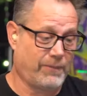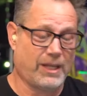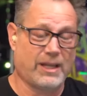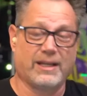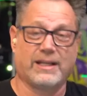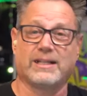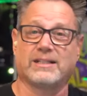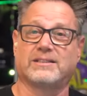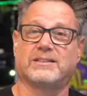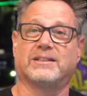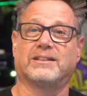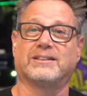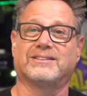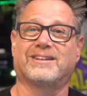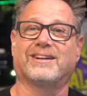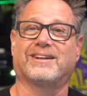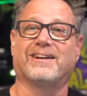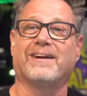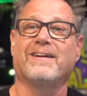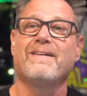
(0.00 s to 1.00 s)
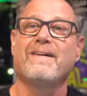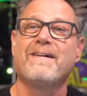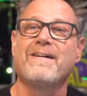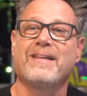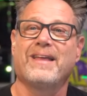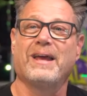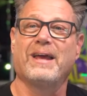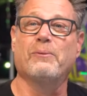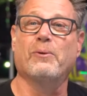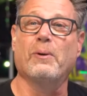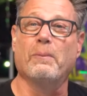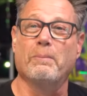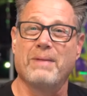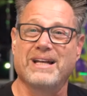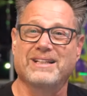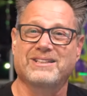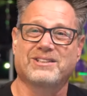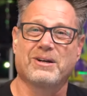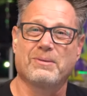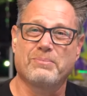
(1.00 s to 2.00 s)
I guess it will
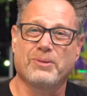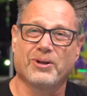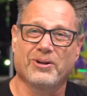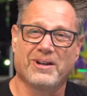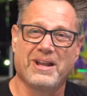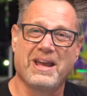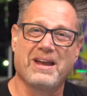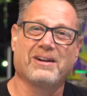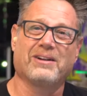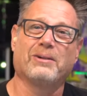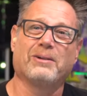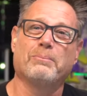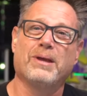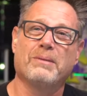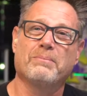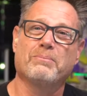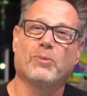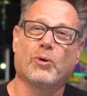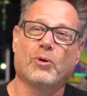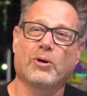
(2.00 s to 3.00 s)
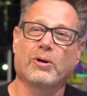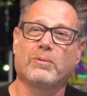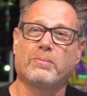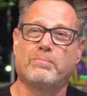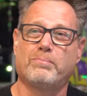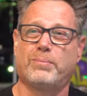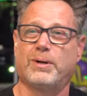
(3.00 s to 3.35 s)
mess up your nail a bit more.